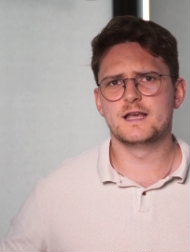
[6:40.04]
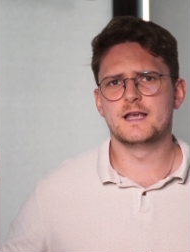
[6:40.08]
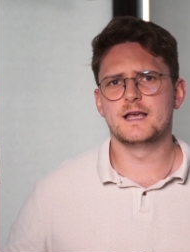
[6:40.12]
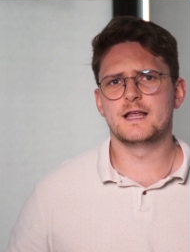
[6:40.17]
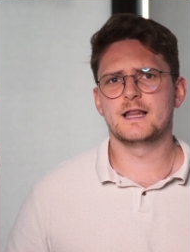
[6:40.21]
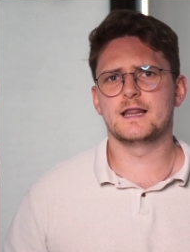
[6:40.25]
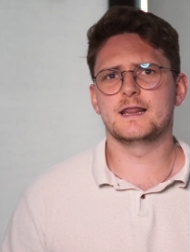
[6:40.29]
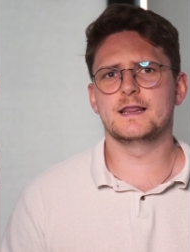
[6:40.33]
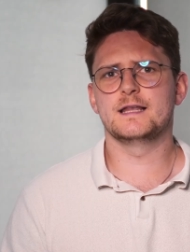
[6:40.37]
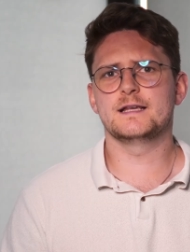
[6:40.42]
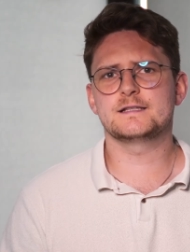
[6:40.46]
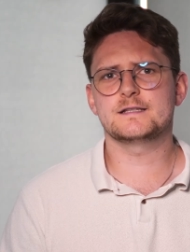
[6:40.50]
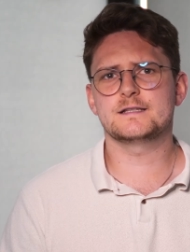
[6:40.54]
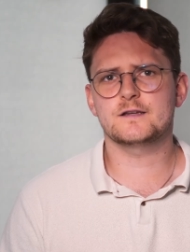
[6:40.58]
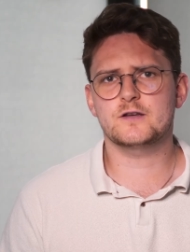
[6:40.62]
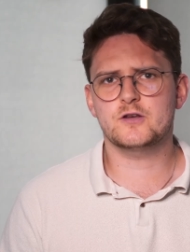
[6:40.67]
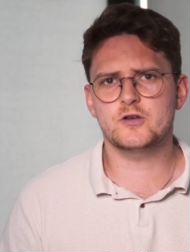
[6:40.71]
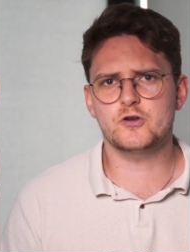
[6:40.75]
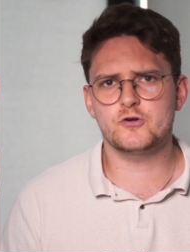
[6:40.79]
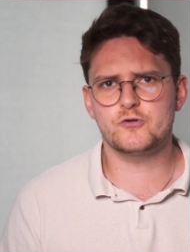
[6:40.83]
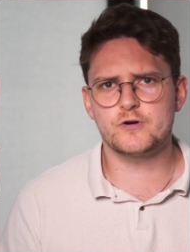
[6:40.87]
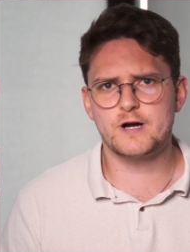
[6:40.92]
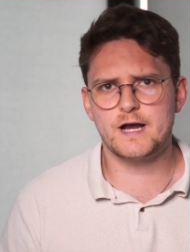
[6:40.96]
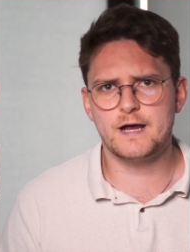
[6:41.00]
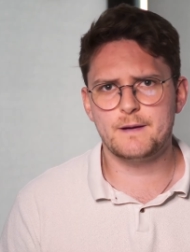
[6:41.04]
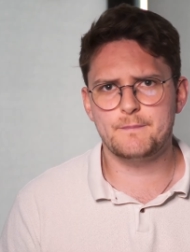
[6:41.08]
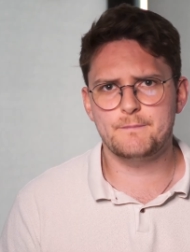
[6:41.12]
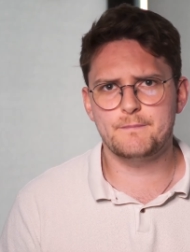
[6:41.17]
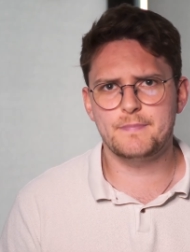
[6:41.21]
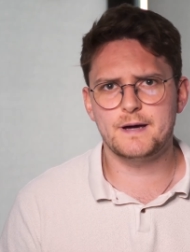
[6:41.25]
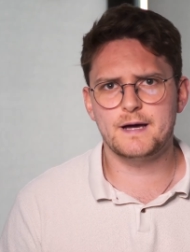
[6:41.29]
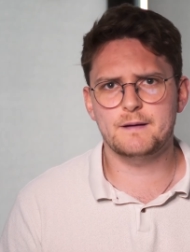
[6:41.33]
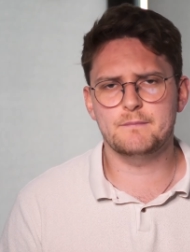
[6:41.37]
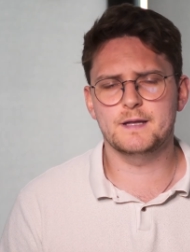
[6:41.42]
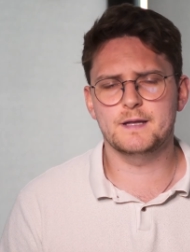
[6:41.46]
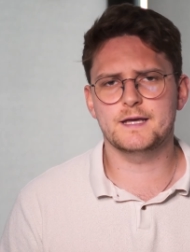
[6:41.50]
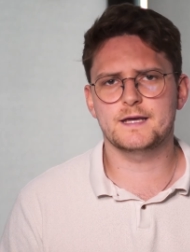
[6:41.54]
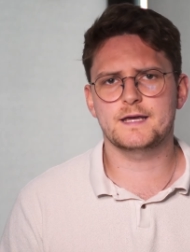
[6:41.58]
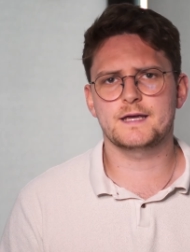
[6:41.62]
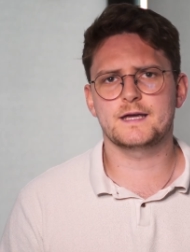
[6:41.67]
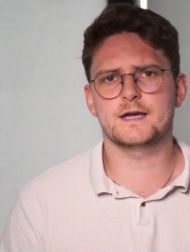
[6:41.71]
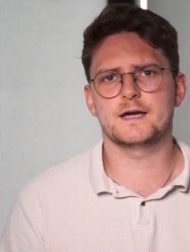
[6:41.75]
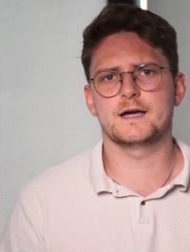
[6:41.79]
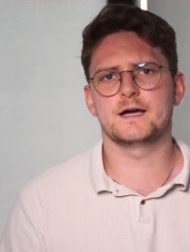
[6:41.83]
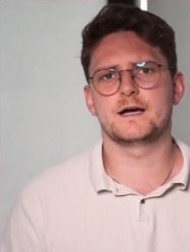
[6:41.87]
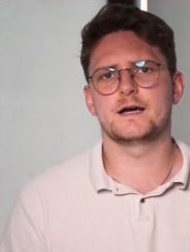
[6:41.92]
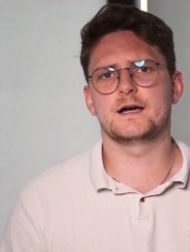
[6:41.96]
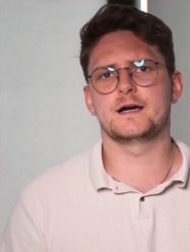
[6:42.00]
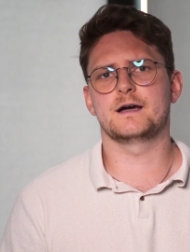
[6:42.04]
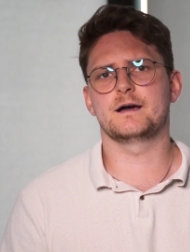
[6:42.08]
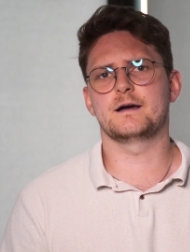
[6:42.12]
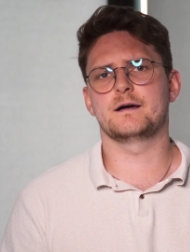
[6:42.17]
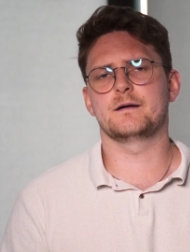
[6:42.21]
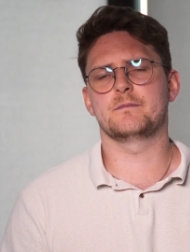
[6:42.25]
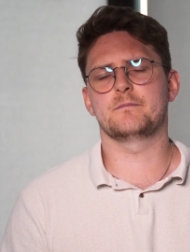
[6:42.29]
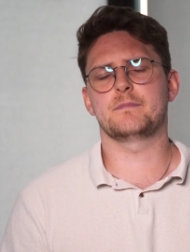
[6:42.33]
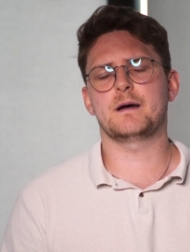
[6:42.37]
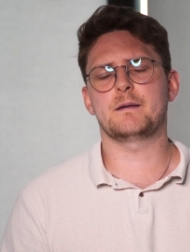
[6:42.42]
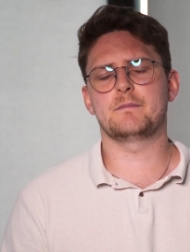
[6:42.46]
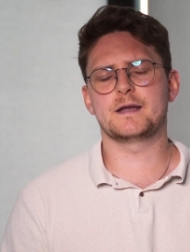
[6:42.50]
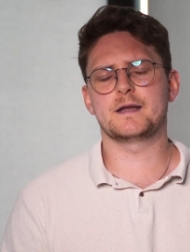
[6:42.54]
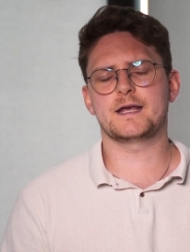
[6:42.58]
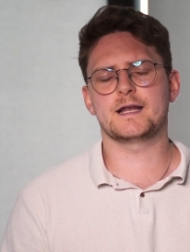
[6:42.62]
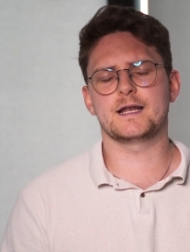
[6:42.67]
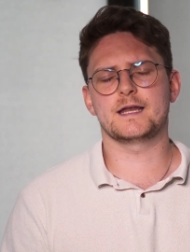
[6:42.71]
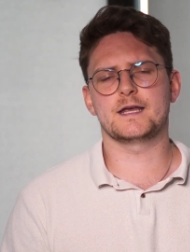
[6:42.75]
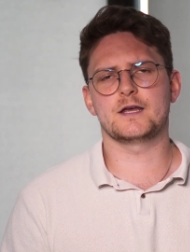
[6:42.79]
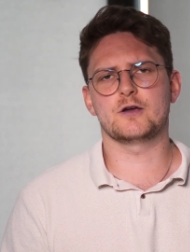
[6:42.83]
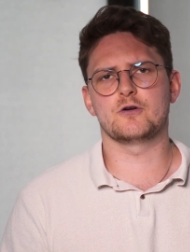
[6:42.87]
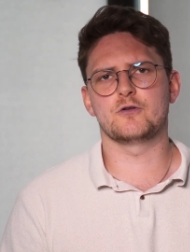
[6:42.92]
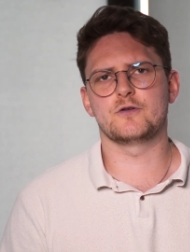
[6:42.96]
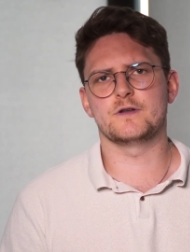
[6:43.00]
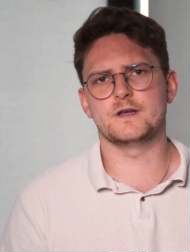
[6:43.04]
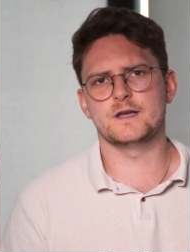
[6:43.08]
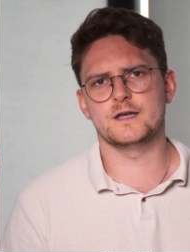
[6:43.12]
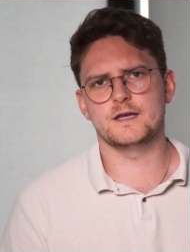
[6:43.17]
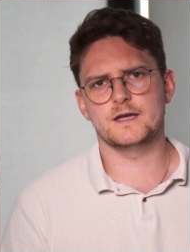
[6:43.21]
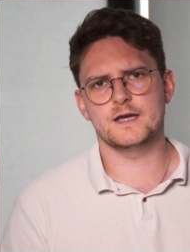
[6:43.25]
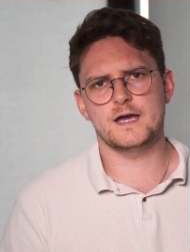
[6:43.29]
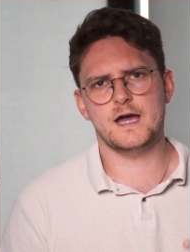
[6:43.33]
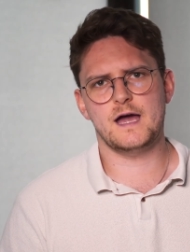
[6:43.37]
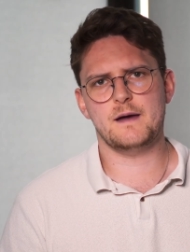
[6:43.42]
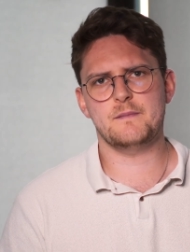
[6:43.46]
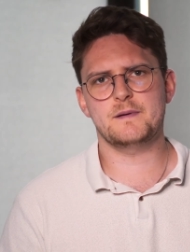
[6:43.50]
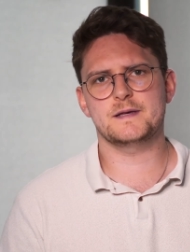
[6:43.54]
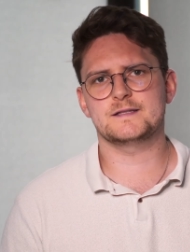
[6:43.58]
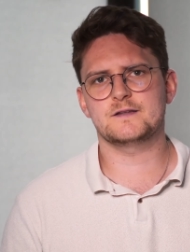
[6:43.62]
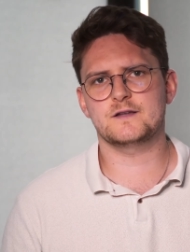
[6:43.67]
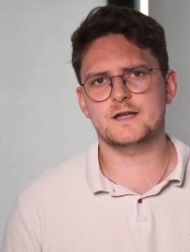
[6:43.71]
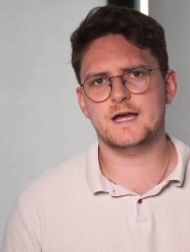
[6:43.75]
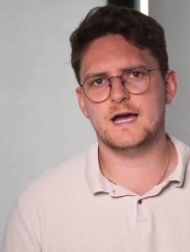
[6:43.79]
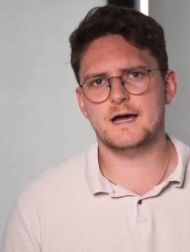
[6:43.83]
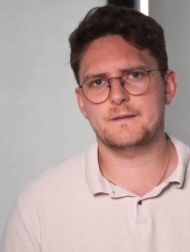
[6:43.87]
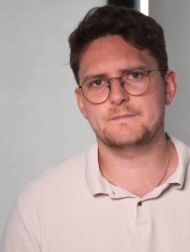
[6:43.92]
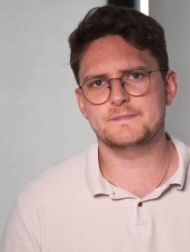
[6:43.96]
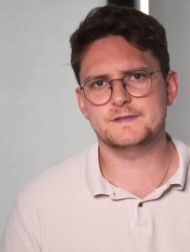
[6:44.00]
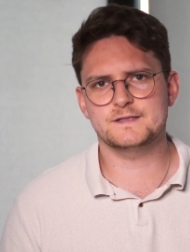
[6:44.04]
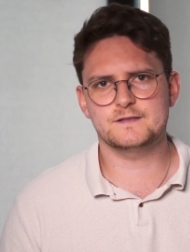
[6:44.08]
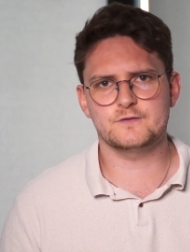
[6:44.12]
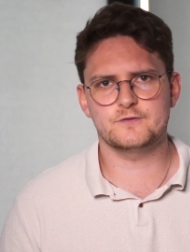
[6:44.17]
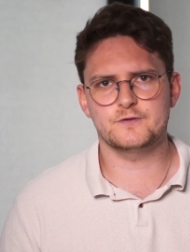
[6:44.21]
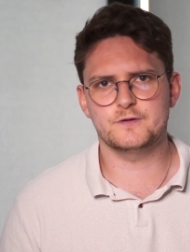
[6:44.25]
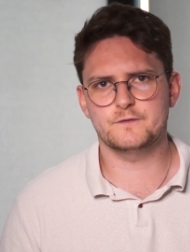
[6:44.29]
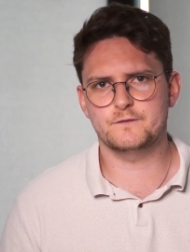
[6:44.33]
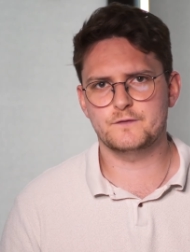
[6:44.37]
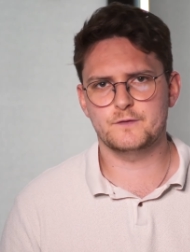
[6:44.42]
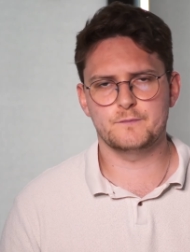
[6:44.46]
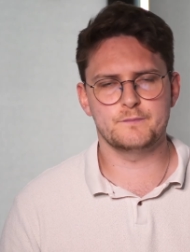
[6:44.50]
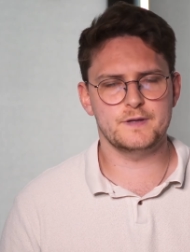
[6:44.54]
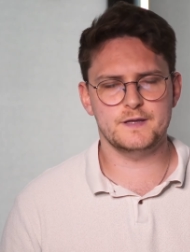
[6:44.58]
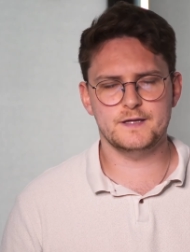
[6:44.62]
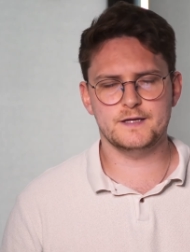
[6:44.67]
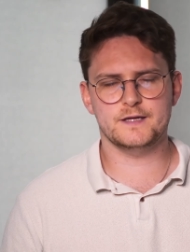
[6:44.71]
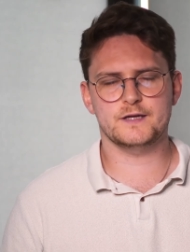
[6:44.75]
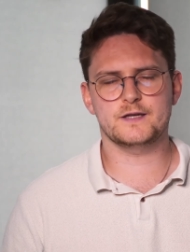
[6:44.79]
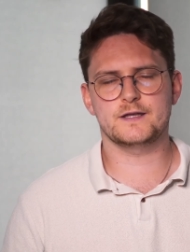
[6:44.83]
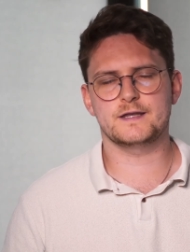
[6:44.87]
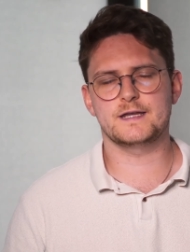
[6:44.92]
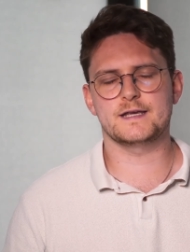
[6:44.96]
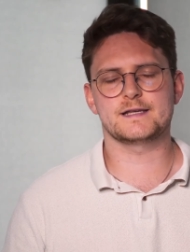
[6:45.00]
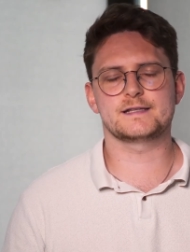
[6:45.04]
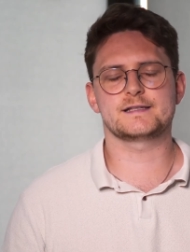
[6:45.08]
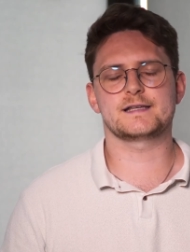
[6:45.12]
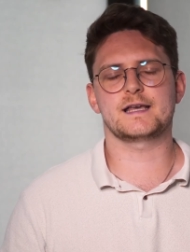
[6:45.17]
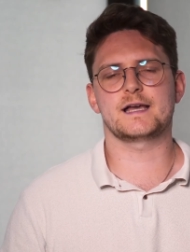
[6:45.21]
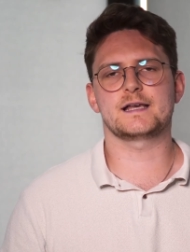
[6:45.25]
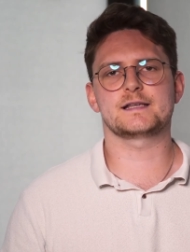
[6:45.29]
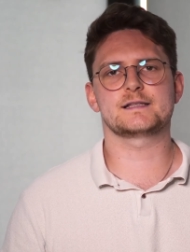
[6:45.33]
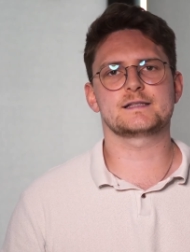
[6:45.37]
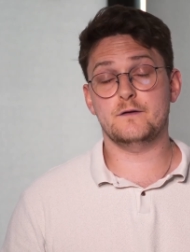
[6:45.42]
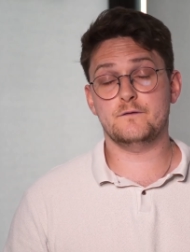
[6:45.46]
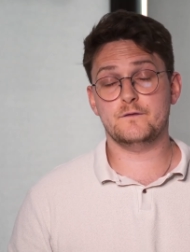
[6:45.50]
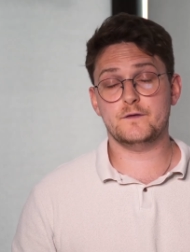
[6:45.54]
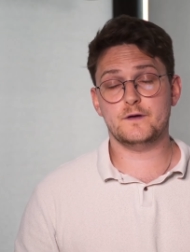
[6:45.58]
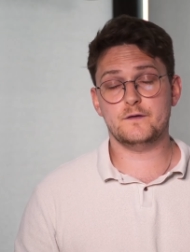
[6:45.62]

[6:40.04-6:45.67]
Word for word: listing your app public, uh, publicly on the Amazon App Store if you're building the SaaS,